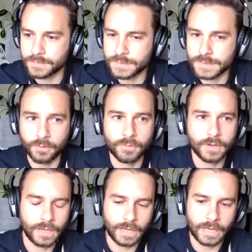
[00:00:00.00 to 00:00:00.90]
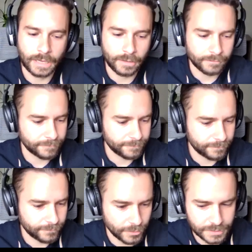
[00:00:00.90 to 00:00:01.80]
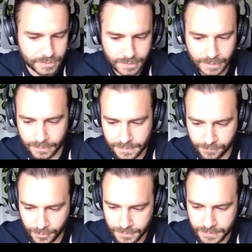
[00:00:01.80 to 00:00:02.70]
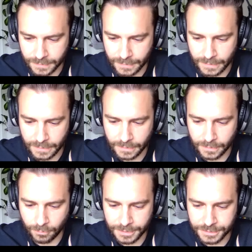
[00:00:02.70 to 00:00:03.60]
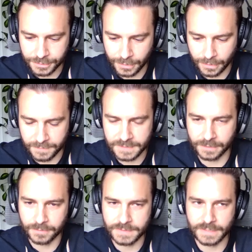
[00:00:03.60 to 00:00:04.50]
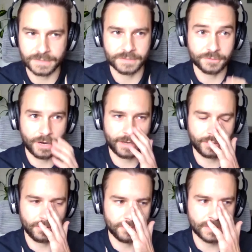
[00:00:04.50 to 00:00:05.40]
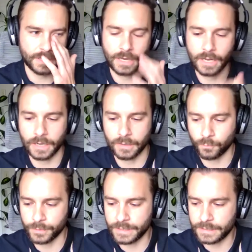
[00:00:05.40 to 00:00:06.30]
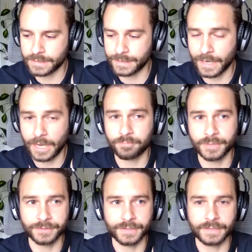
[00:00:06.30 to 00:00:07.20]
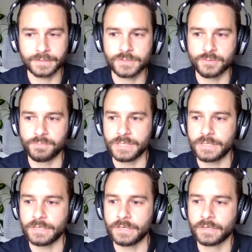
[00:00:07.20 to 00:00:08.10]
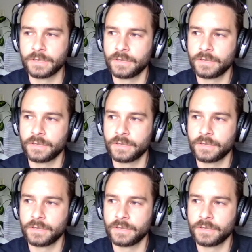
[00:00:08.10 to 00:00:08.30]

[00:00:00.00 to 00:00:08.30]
So first things first, the question of single cells and trichomes. We did not build it to be